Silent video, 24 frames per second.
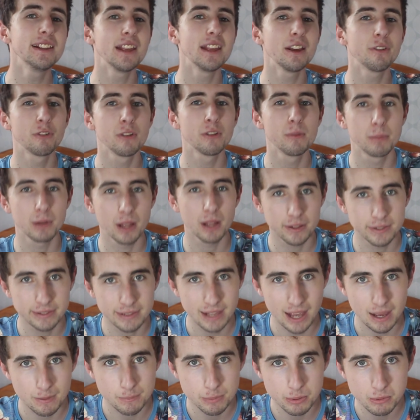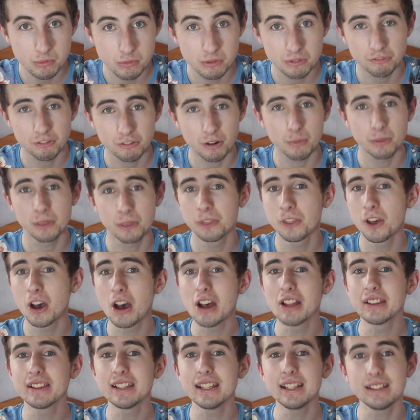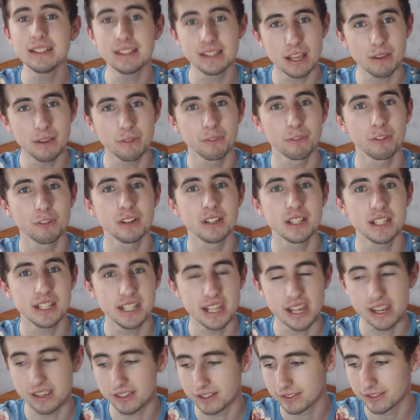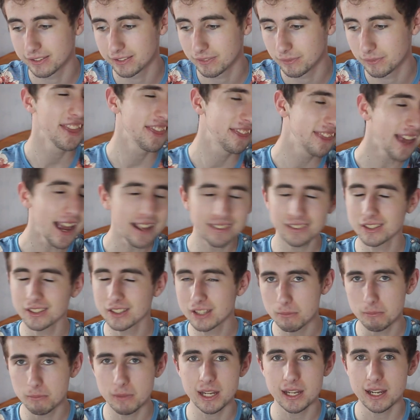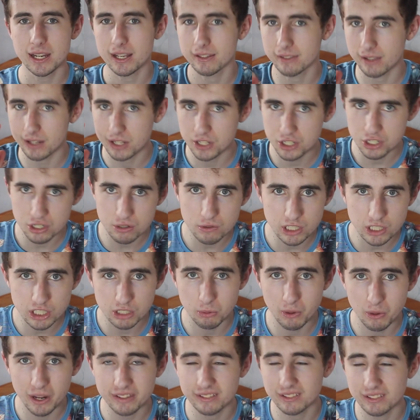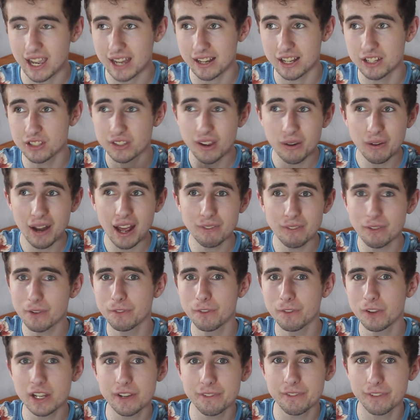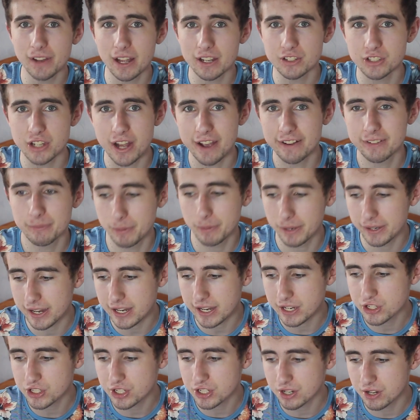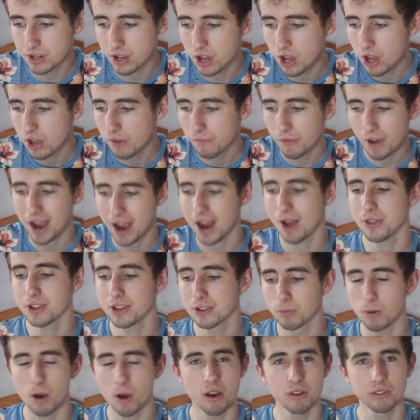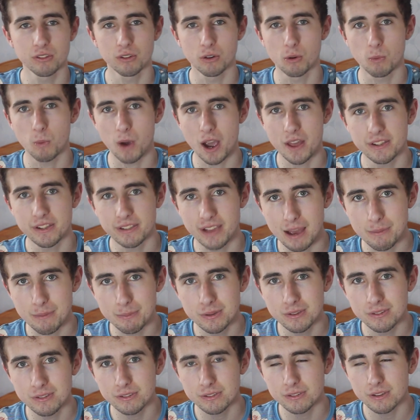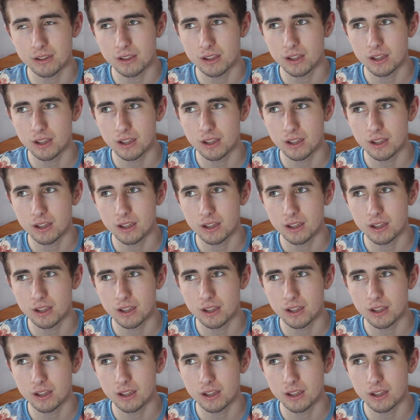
different blood samples from 30 different years. That to me is a huge twist and I don't have a fully fleshed explanation for how this works or why this happens.